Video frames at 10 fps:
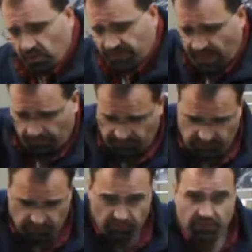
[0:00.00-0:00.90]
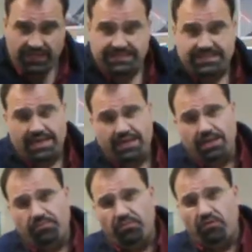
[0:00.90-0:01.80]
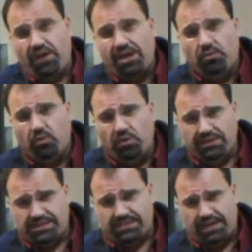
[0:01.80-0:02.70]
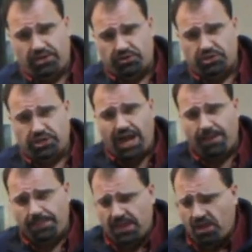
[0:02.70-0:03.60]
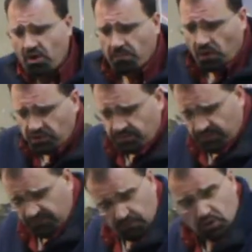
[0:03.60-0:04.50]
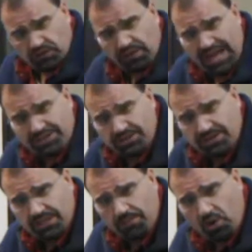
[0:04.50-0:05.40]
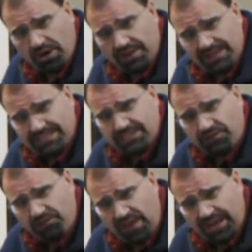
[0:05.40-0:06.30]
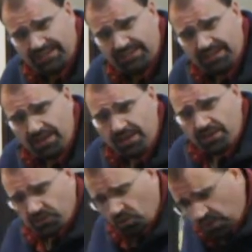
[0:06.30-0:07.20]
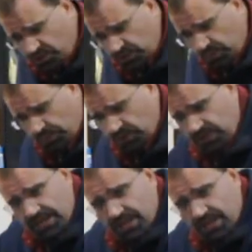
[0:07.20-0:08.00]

without protruding and taking up valuable real estate in your shop. Most flash units on the market, this is fixed. So once you push it into